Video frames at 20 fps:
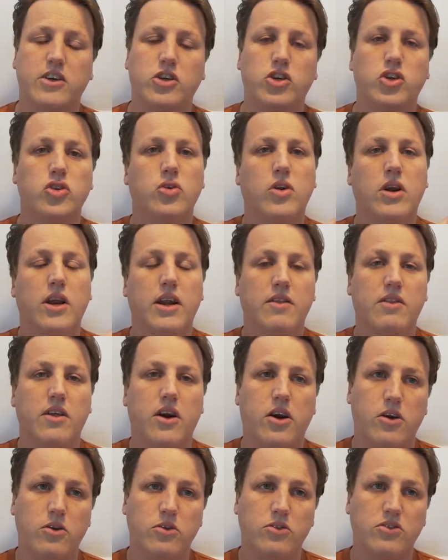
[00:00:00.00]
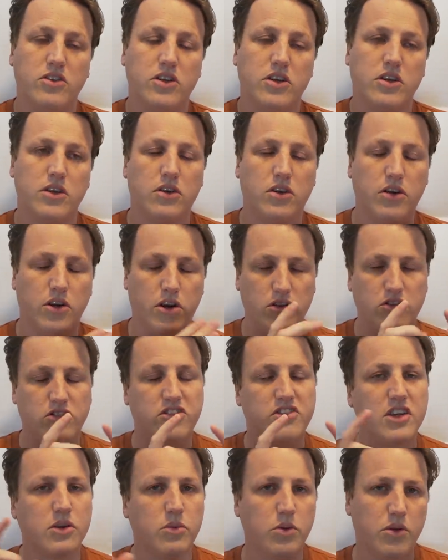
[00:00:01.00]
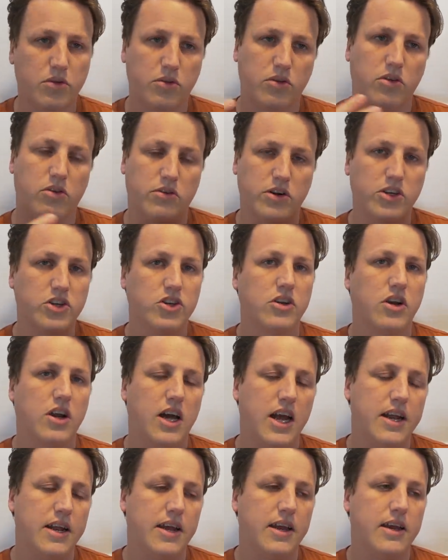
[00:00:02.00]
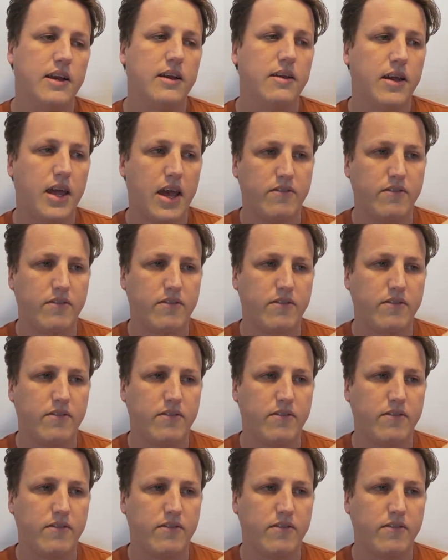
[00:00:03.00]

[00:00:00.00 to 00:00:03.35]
a shorter length of hose, you know, stick with your original idea,